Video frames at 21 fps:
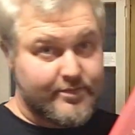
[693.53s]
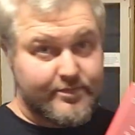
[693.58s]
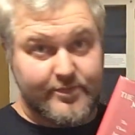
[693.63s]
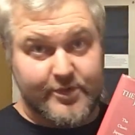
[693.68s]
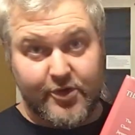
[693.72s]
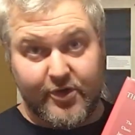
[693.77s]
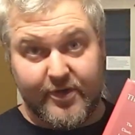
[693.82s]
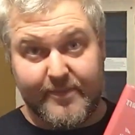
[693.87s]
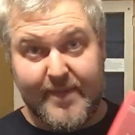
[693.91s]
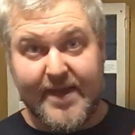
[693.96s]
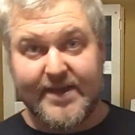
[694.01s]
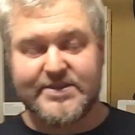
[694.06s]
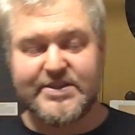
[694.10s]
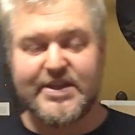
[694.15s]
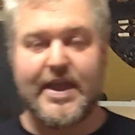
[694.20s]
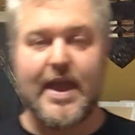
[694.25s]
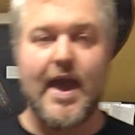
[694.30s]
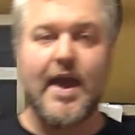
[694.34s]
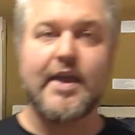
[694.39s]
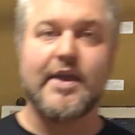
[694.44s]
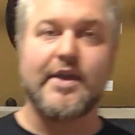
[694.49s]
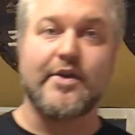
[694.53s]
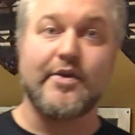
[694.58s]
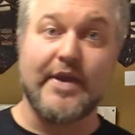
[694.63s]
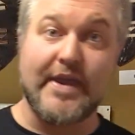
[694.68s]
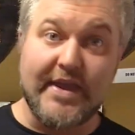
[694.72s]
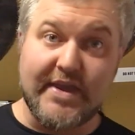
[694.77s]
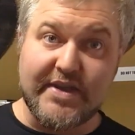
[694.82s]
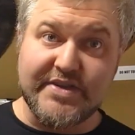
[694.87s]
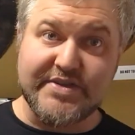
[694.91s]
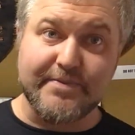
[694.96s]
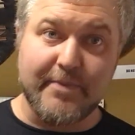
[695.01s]
going back to Yagyu,
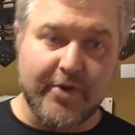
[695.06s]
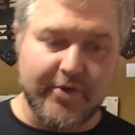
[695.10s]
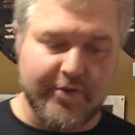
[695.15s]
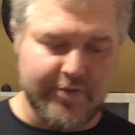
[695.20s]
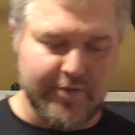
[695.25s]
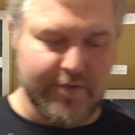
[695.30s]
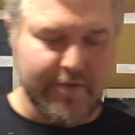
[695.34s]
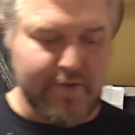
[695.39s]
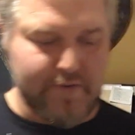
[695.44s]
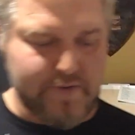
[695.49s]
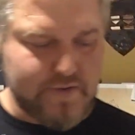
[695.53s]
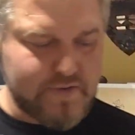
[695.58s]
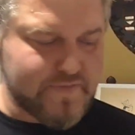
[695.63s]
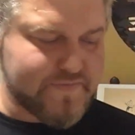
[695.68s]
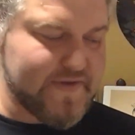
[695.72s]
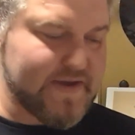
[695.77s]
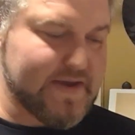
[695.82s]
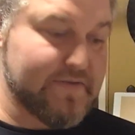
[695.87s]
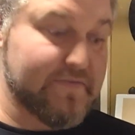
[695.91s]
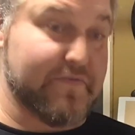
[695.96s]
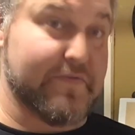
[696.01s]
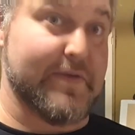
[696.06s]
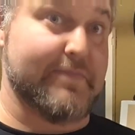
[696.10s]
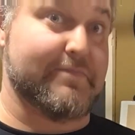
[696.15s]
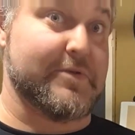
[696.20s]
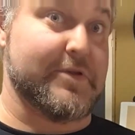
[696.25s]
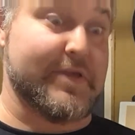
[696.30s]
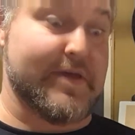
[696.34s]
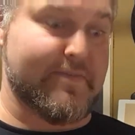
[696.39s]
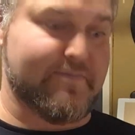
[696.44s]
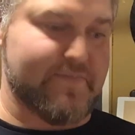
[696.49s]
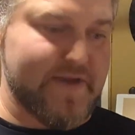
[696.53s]
his Mokuroku, if I can flip to
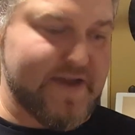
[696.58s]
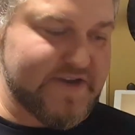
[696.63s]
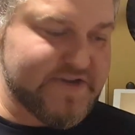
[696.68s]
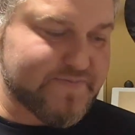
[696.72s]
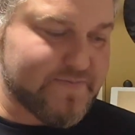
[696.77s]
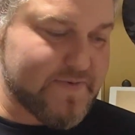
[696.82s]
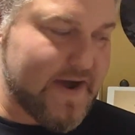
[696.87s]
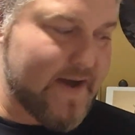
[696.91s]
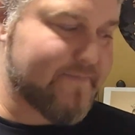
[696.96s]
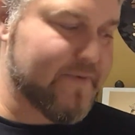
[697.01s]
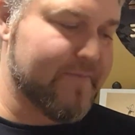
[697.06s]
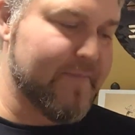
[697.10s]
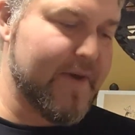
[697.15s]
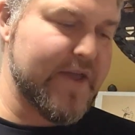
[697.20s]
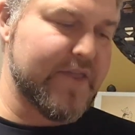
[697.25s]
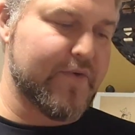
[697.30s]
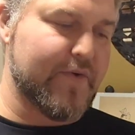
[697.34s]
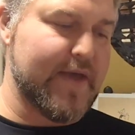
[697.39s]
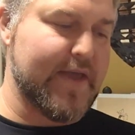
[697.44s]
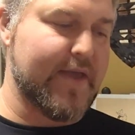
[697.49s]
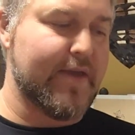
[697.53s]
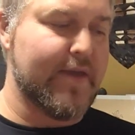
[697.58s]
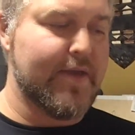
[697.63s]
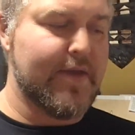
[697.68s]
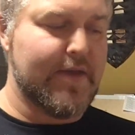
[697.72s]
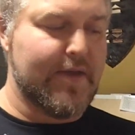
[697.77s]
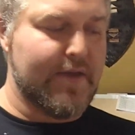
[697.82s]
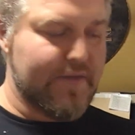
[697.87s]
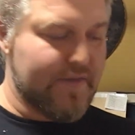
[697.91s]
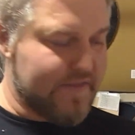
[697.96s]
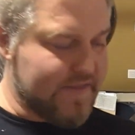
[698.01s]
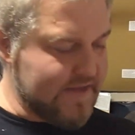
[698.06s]
that page proper. By the way,
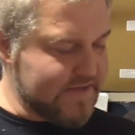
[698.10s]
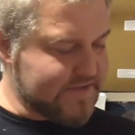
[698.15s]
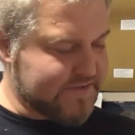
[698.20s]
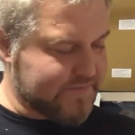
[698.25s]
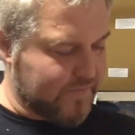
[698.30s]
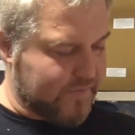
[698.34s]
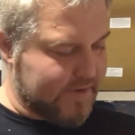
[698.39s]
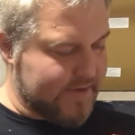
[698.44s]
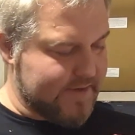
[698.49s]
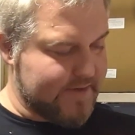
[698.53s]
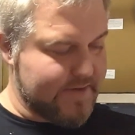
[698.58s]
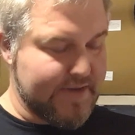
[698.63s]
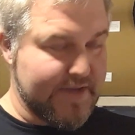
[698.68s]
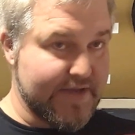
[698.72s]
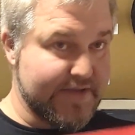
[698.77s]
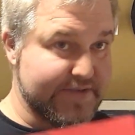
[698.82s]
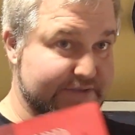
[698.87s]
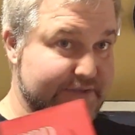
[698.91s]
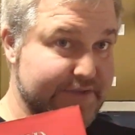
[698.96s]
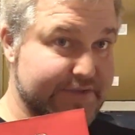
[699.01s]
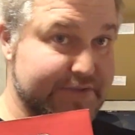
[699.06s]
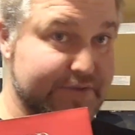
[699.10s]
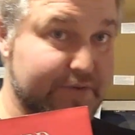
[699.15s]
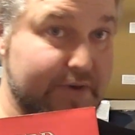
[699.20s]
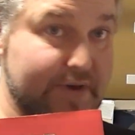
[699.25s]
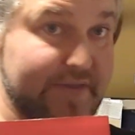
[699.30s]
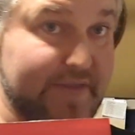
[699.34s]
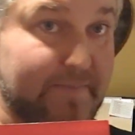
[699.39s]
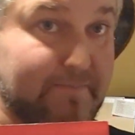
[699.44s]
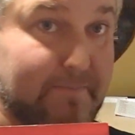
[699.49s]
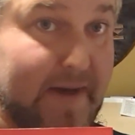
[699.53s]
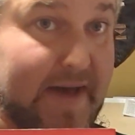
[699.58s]
this one is The Sword
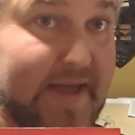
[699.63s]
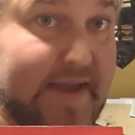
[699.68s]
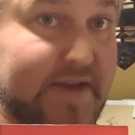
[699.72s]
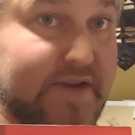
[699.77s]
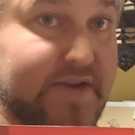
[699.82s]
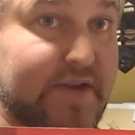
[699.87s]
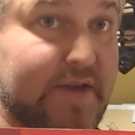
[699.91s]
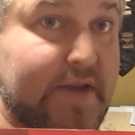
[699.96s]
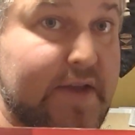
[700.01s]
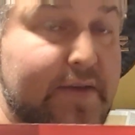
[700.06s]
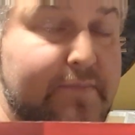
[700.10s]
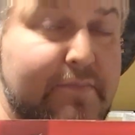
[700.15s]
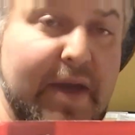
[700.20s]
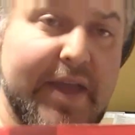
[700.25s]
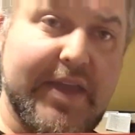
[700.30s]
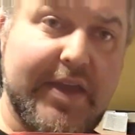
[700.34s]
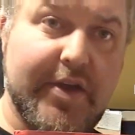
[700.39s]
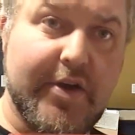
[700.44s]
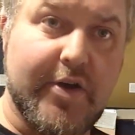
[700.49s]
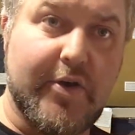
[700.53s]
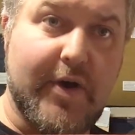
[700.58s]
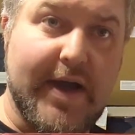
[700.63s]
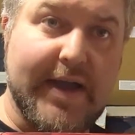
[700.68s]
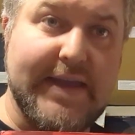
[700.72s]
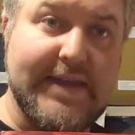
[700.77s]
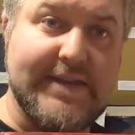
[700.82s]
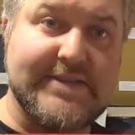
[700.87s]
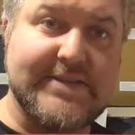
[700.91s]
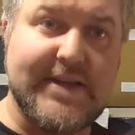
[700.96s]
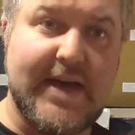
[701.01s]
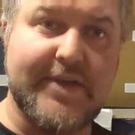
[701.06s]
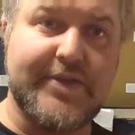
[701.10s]
and the Mind by Hiroaki
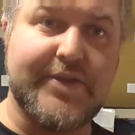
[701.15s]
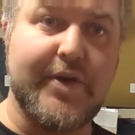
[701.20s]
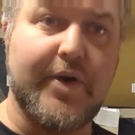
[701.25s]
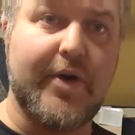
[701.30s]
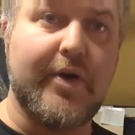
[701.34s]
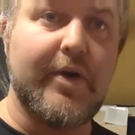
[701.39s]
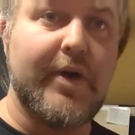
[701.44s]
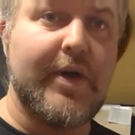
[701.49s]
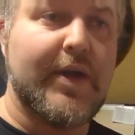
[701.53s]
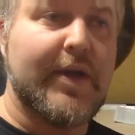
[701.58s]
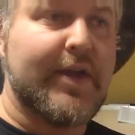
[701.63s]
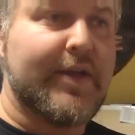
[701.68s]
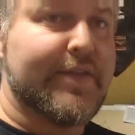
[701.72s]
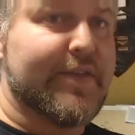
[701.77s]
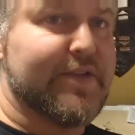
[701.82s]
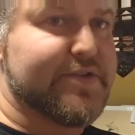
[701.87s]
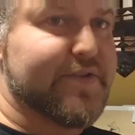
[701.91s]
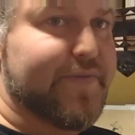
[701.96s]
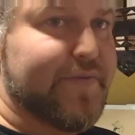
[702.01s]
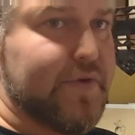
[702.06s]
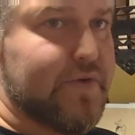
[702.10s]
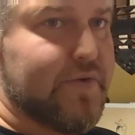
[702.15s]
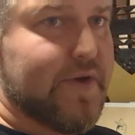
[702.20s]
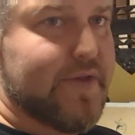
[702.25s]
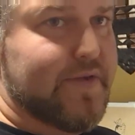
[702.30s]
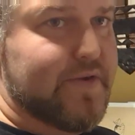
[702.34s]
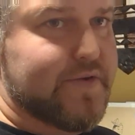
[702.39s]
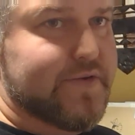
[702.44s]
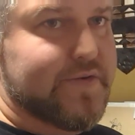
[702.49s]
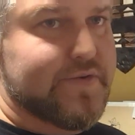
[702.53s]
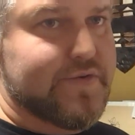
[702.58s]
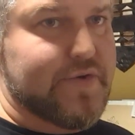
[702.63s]
Sato. There's a few
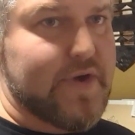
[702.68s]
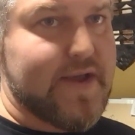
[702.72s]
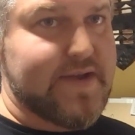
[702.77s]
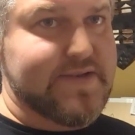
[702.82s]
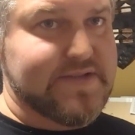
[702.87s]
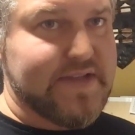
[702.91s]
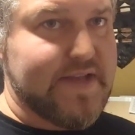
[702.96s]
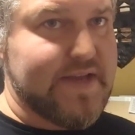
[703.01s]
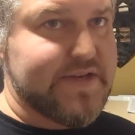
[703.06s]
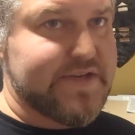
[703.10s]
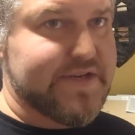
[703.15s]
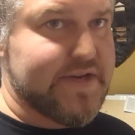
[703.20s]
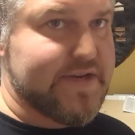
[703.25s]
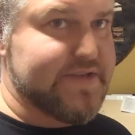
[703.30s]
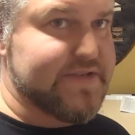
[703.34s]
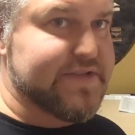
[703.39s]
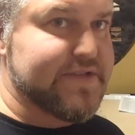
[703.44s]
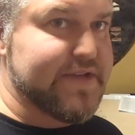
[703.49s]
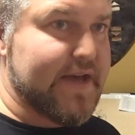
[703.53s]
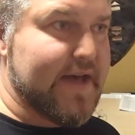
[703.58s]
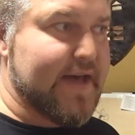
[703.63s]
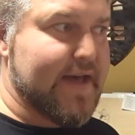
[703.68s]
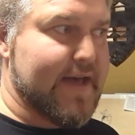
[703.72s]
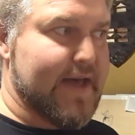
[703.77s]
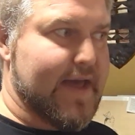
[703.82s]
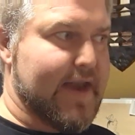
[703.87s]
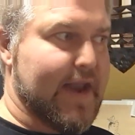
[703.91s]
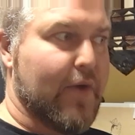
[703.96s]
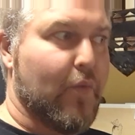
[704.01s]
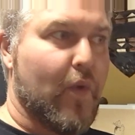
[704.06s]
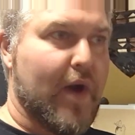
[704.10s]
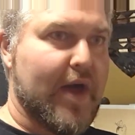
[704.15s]
other translations,
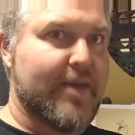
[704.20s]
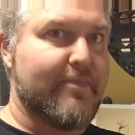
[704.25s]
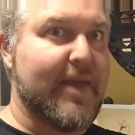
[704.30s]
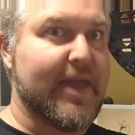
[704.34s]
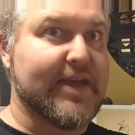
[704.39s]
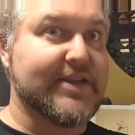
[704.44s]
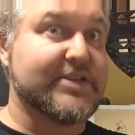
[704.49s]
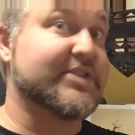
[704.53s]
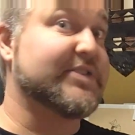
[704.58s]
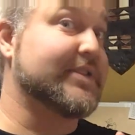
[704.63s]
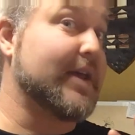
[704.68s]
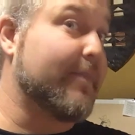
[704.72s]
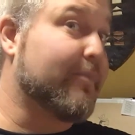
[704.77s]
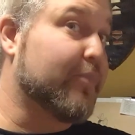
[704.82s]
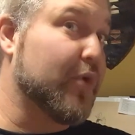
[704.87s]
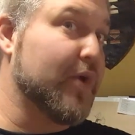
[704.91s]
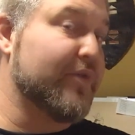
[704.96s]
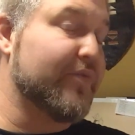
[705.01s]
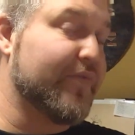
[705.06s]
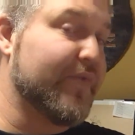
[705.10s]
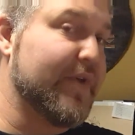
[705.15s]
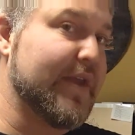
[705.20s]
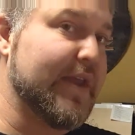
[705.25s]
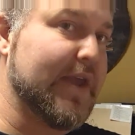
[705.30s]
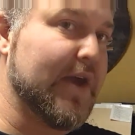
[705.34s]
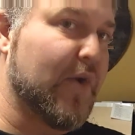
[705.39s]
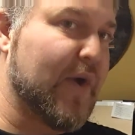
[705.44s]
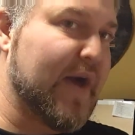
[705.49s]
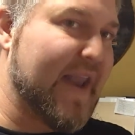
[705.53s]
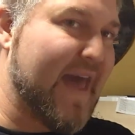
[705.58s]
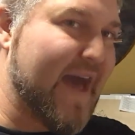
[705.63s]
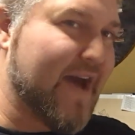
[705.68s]
and I want to make a separate video
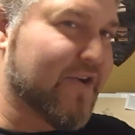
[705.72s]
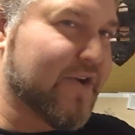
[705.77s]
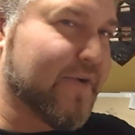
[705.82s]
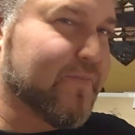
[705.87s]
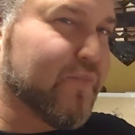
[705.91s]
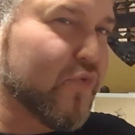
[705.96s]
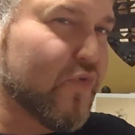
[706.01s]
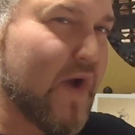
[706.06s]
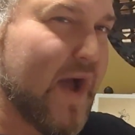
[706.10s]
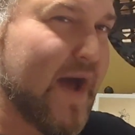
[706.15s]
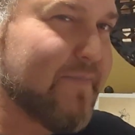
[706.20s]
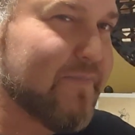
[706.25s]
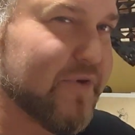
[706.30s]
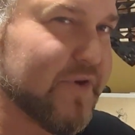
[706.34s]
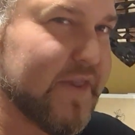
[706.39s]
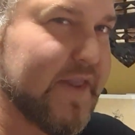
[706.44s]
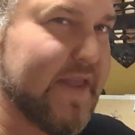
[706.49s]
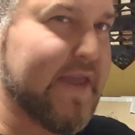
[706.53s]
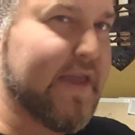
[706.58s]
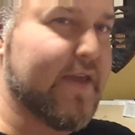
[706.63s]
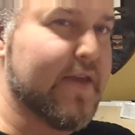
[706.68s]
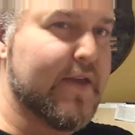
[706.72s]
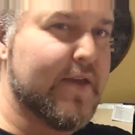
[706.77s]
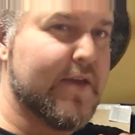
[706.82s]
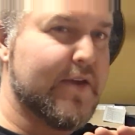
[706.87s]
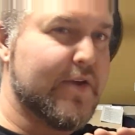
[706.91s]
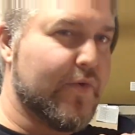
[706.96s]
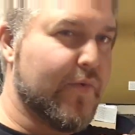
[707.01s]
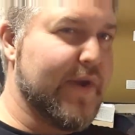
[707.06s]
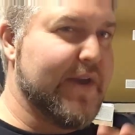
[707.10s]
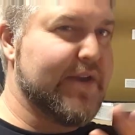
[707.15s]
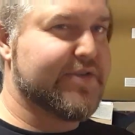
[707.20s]
on how to properly
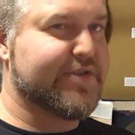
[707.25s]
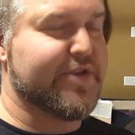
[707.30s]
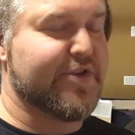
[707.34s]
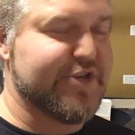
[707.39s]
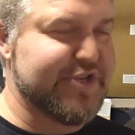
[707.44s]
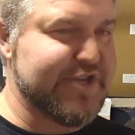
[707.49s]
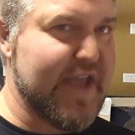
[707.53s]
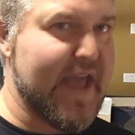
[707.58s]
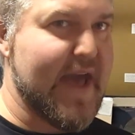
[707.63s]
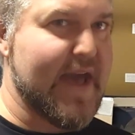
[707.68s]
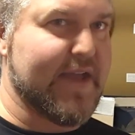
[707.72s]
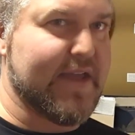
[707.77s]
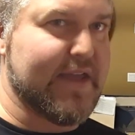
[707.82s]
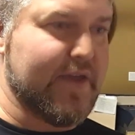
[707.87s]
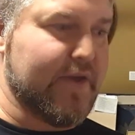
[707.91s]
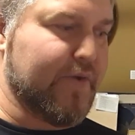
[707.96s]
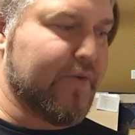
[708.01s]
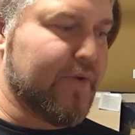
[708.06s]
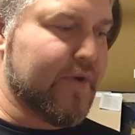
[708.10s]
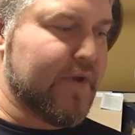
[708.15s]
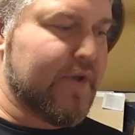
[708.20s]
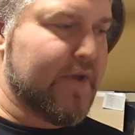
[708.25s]
research Yagyu.